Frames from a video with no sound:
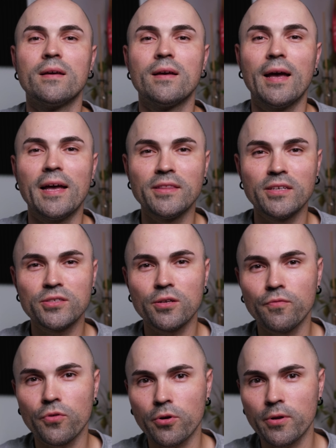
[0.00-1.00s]
And that's all for
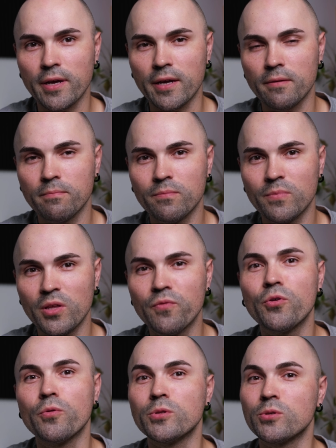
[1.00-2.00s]
today. If you
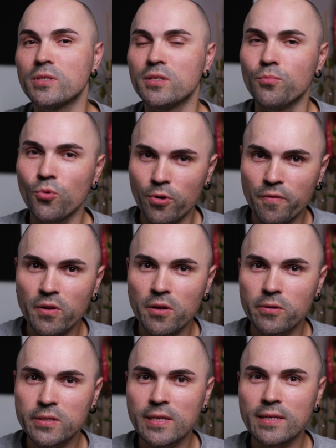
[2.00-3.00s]
want to see more videos
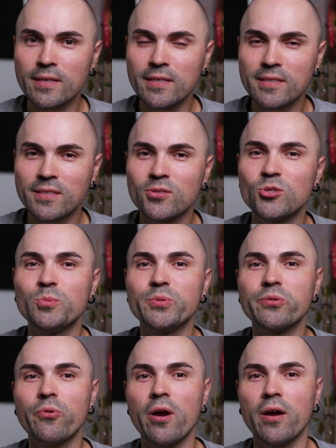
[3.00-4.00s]
like this,
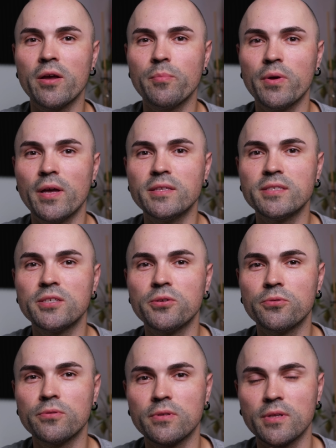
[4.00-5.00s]
subscribe and see you in the
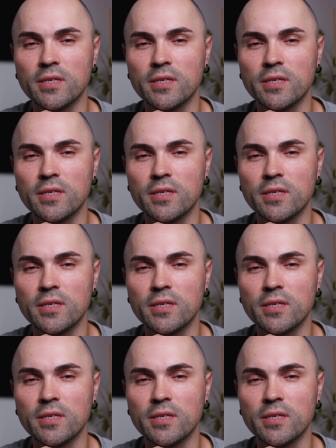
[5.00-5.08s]
next